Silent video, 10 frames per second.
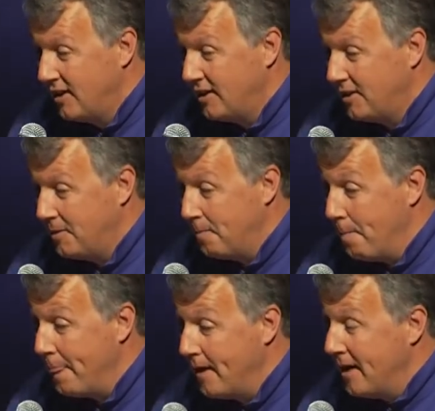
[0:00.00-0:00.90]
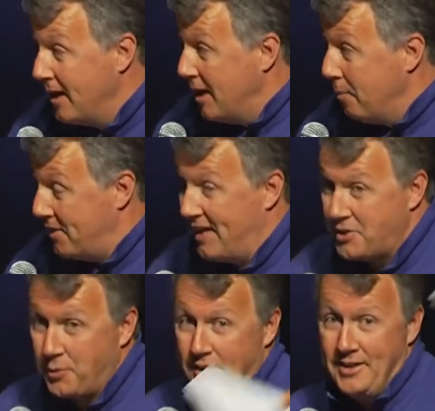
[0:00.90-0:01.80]
But
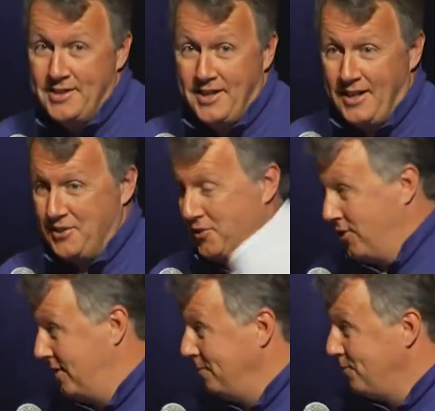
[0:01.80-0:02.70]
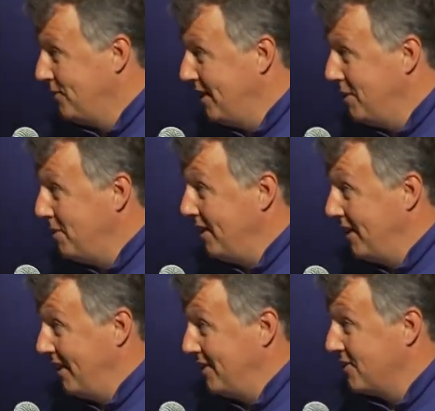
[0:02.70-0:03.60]
that's where these guys are, in the
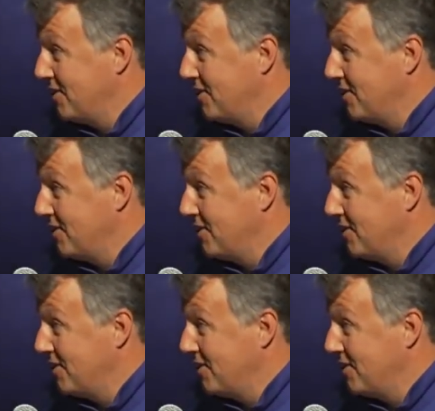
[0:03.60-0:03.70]
beginnings.